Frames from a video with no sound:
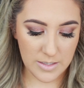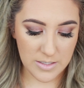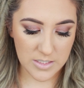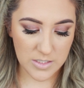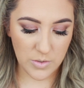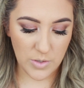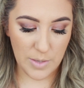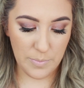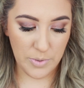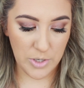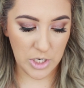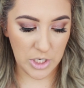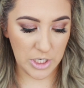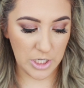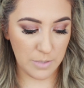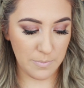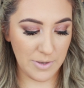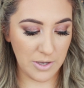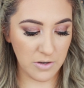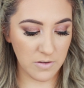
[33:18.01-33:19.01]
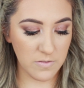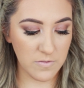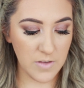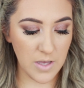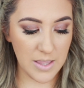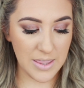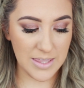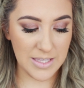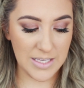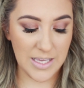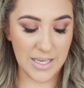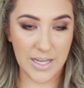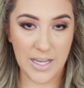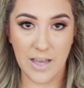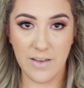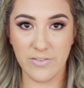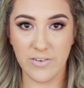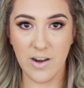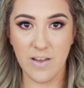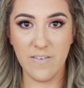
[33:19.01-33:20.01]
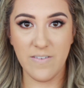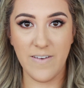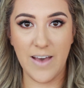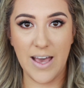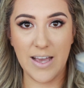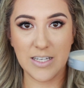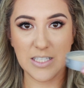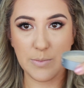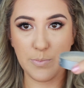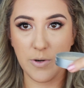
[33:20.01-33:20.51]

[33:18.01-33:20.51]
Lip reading: So I put a good amount of the CoverFX